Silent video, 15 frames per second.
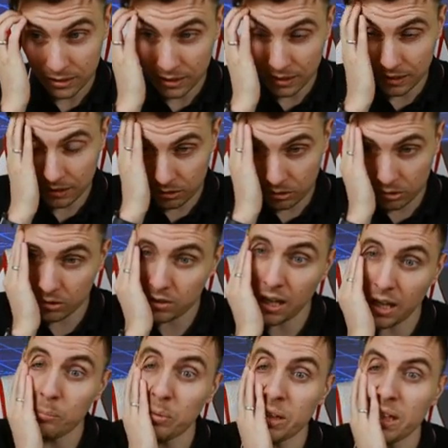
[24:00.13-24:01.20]
and just
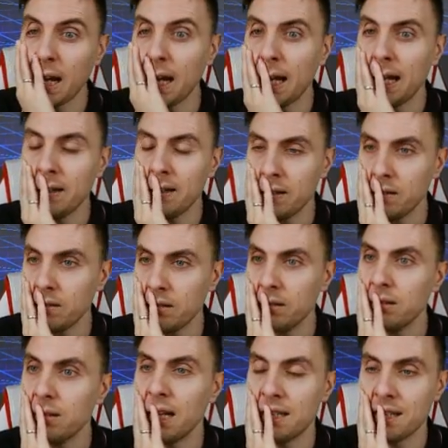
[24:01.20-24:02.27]
help in hand
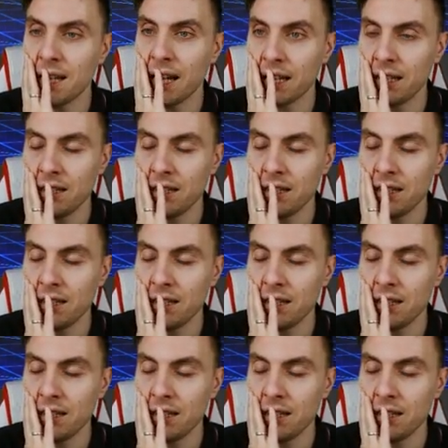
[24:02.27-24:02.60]
attack